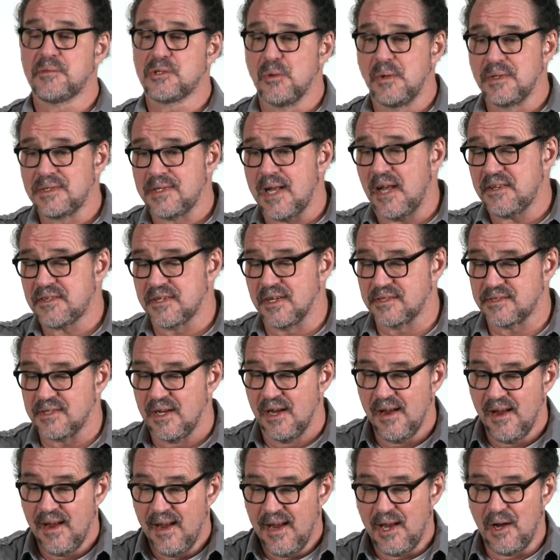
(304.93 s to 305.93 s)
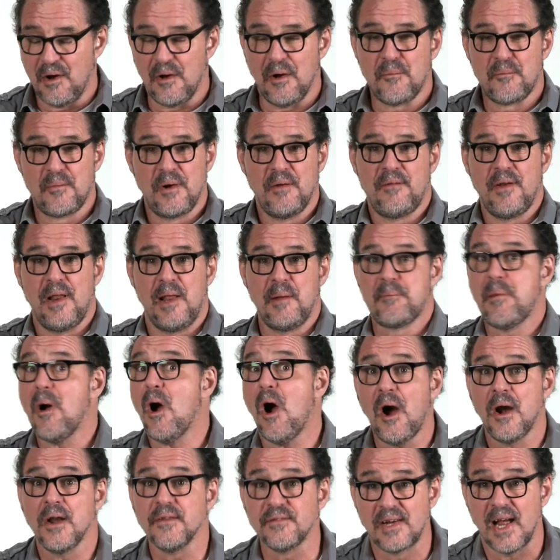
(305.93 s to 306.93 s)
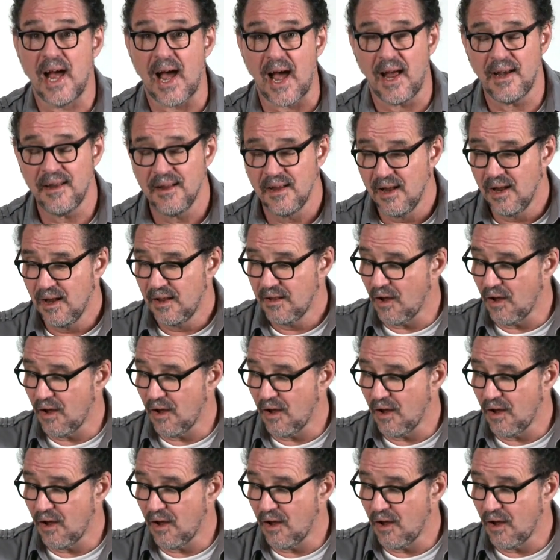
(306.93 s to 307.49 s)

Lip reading: So he's not just revealing part of God.